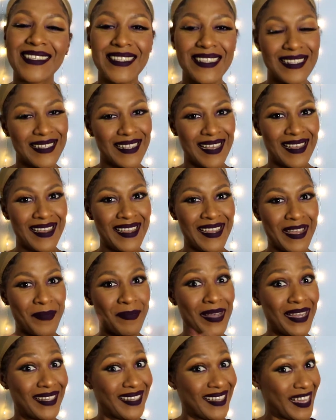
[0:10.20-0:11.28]
Tisai here,
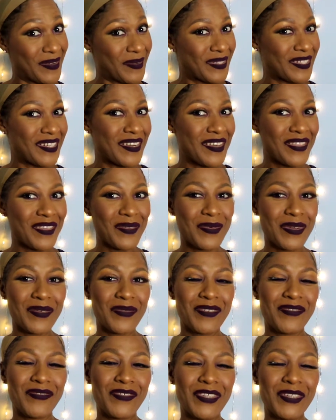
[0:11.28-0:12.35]
back again with another wig
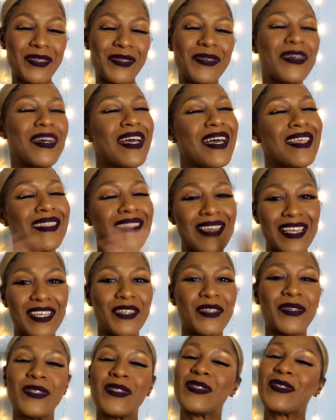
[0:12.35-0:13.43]
review. Thank
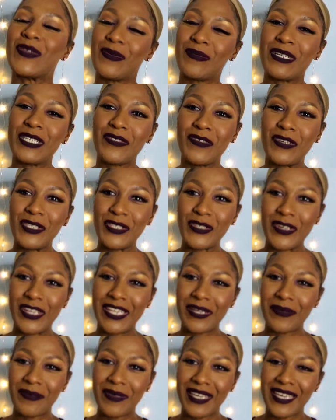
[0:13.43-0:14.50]
you so much for
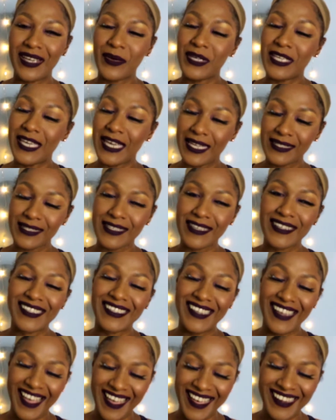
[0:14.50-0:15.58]
joining me yet
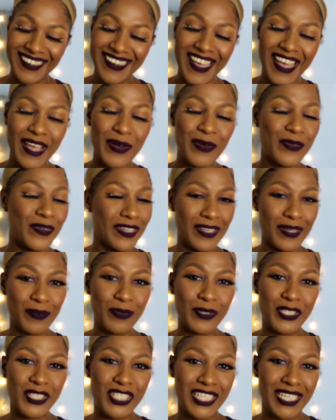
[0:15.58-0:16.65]
again. I really
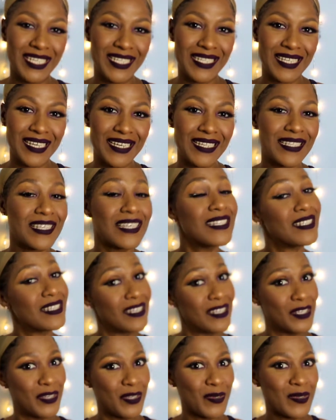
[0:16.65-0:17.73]
appreciate it. To the
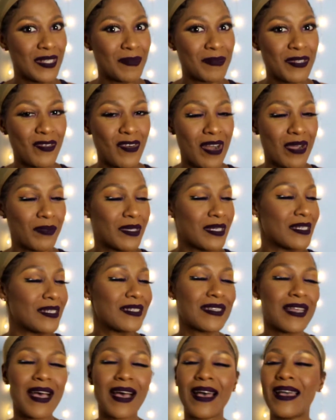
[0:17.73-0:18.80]
new
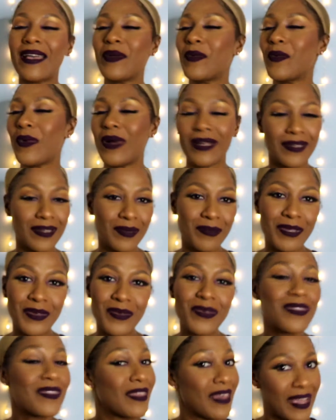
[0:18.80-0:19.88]
subscribers, I welcome you.
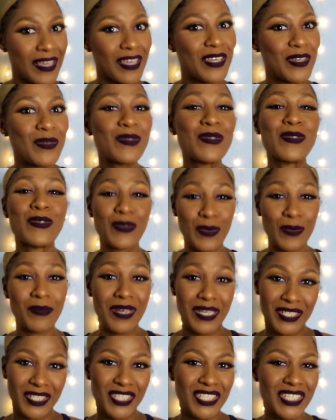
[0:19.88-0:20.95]
Thank you so
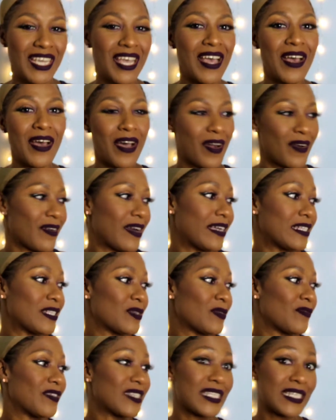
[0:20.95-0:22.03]
much. Alright, so
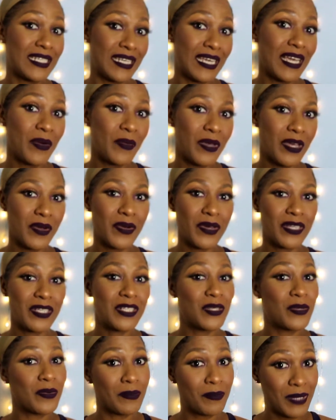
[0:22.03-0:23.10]
for today we are going to
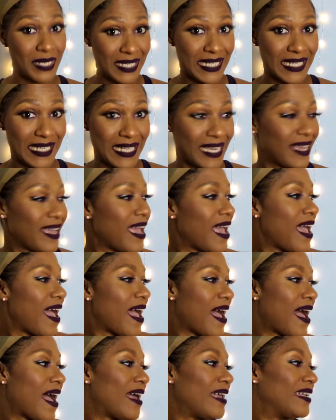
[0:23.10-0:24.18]
do a Pixie,
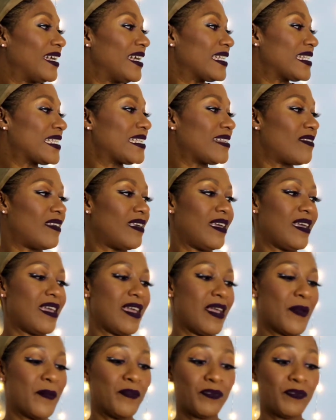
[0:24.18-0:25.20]
and it's the